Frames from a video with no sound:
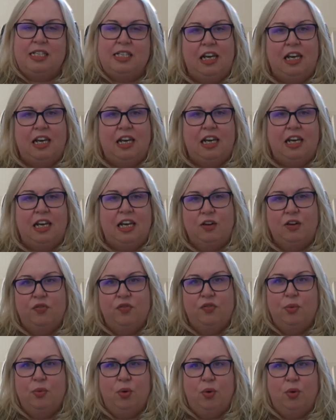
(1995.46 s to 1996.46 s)
whether it's a
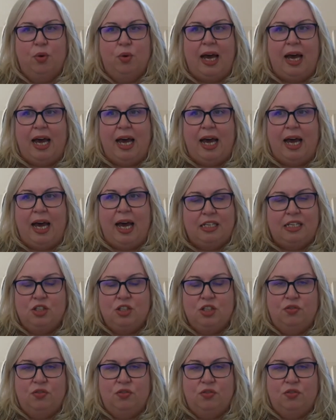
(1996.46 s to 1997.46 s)
telephone interview or
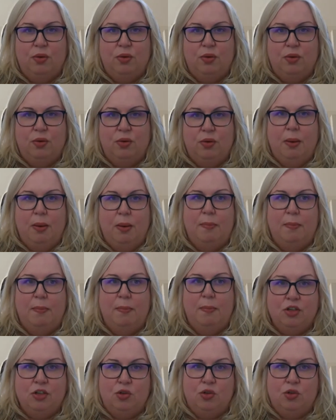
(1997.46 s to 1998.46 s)
at an interview,
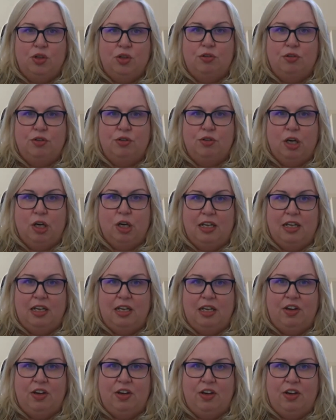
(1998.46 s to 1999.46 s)
make sure you
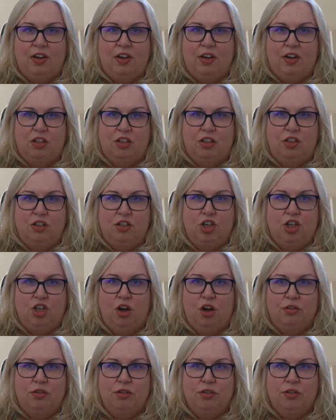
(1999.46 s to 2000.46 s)
don't leave anything to
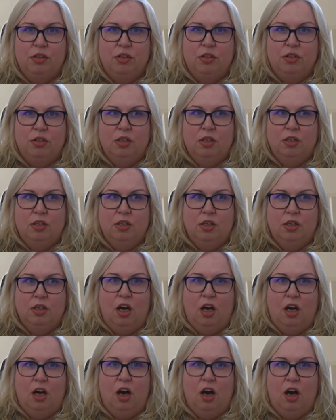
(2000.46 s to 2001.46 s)
chance.
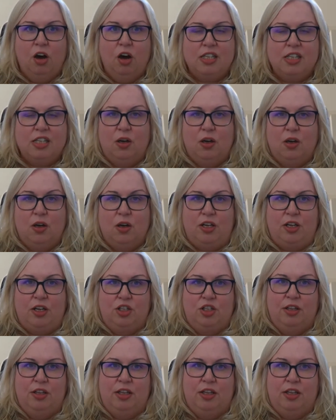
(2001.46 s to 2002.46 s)
Ask that
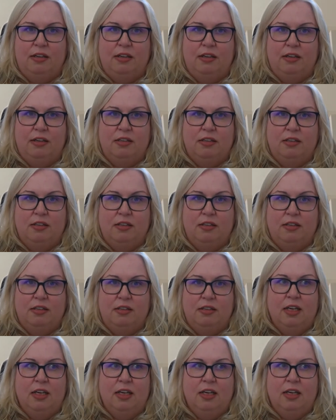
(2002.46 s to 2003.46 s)
question at the end.
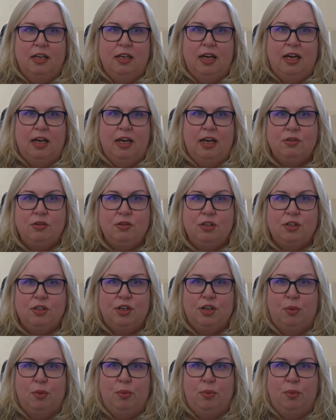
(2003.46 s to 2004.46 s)
How
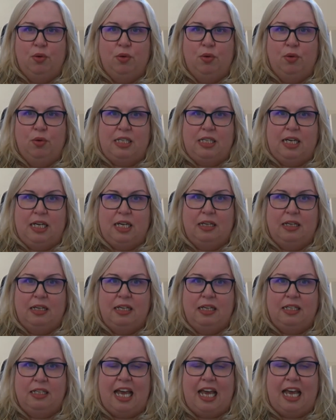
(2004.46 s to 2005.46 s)
did I come across
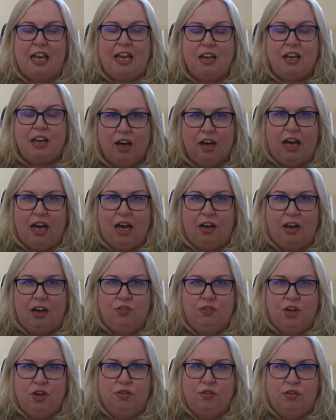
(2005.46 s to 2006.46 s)
today? Is there anything I
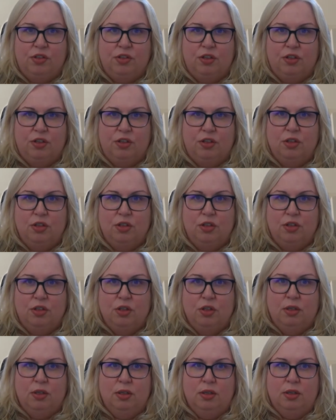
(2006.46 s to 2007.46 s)
haven't answered?
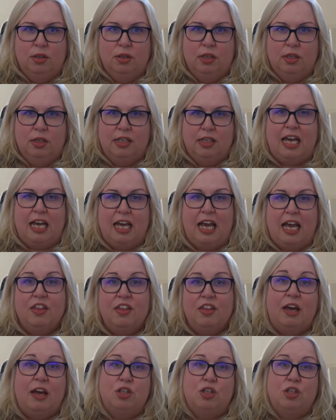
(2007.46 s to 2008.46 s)
Is there
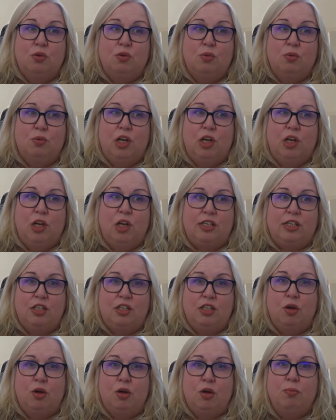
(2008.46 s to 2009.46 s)
anything else that you would like
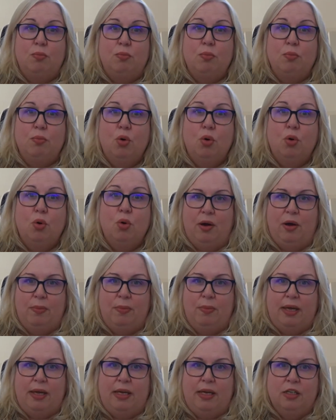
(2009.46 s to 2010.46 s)
to know more about
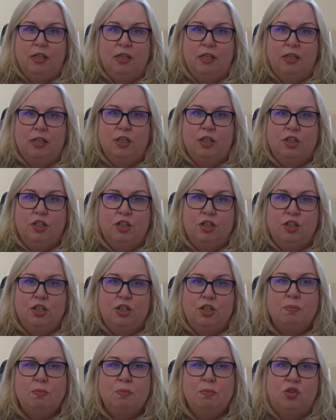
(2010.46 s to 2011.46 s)
me? Just
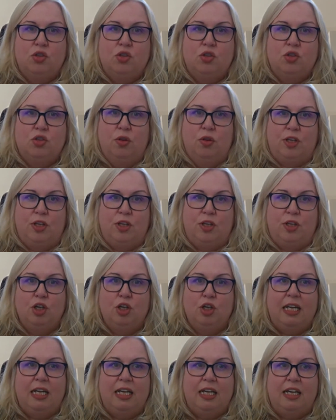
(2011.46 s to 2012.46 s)
make sure that when
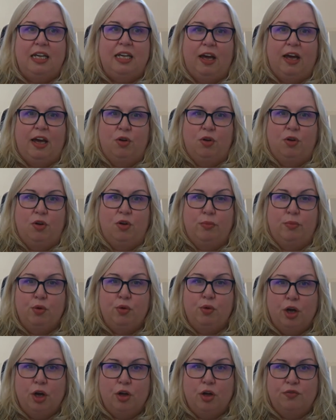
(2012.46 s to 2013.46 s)
you leave that room,
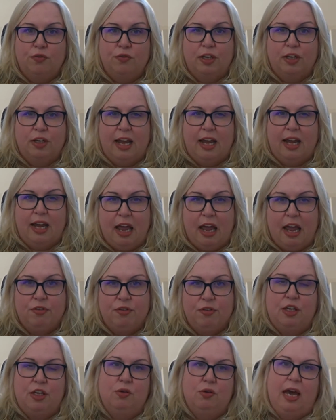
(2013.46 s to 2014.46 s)
you know you've done
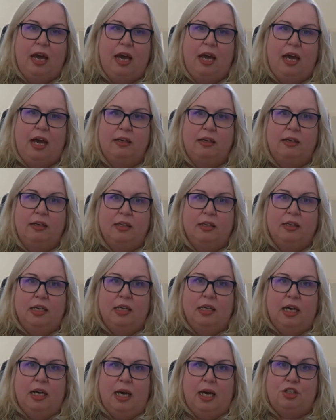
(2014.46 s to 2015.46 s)
everything you can
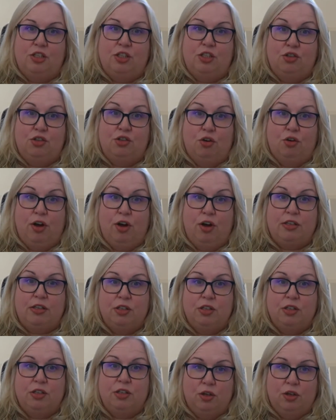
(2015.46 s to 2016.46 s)
to try
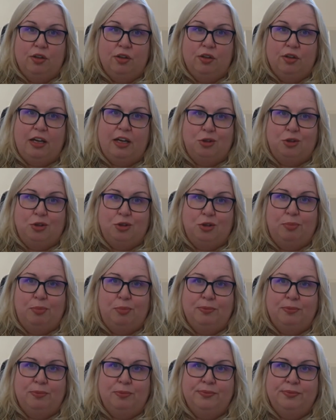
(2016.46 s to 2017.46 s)
and secure that
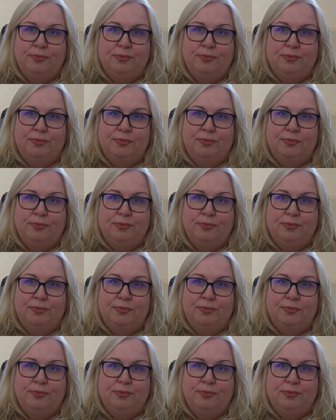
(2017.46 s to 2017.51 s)
job.